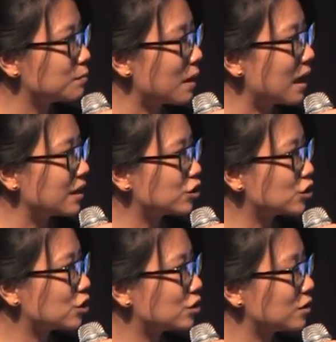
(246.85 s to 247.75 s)

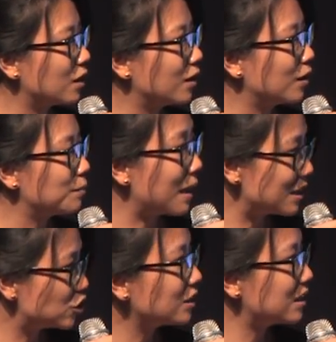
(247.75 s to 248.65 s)

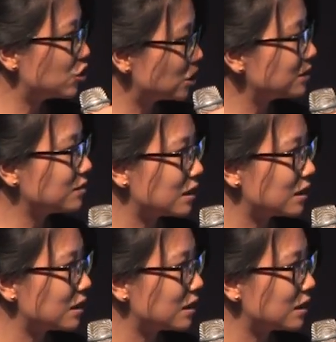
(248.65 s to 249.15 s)
matching engine?